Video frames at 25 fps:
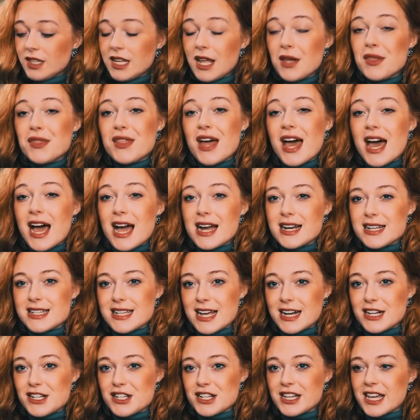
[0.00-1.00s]
that I
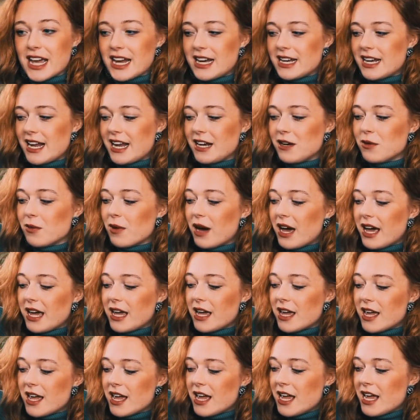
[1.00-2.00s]
decided to get it
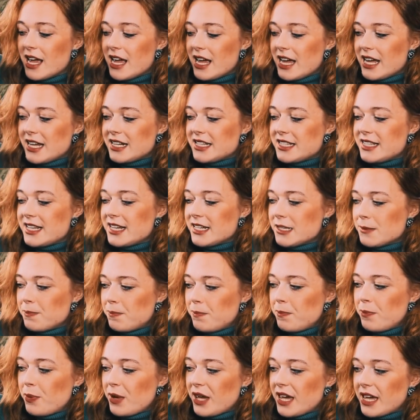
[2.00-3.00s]
anyway. It's this
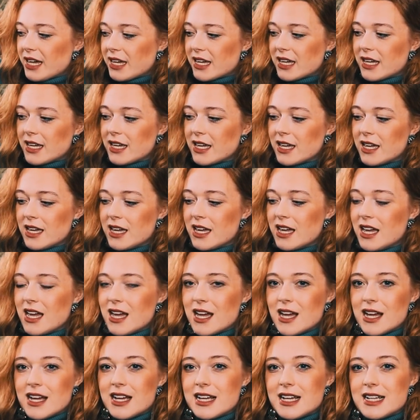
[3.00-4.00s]
big,
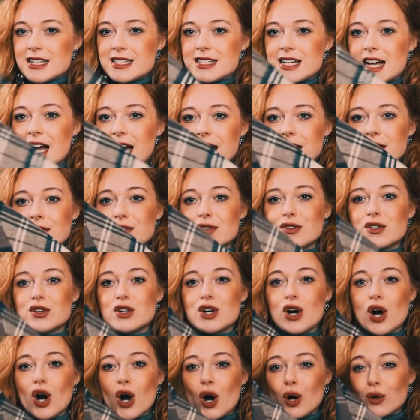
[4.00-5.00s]
it's kind of
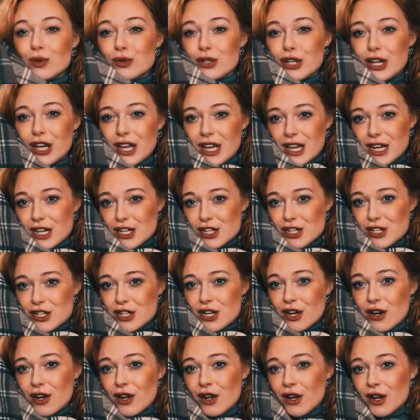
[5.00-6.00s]

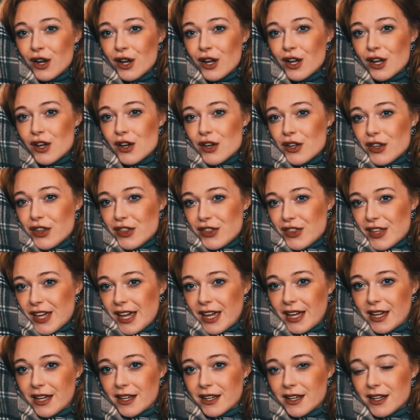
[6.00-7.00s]
coat-ish
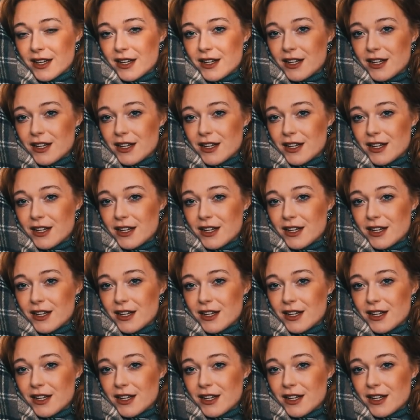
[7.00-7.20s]
thing.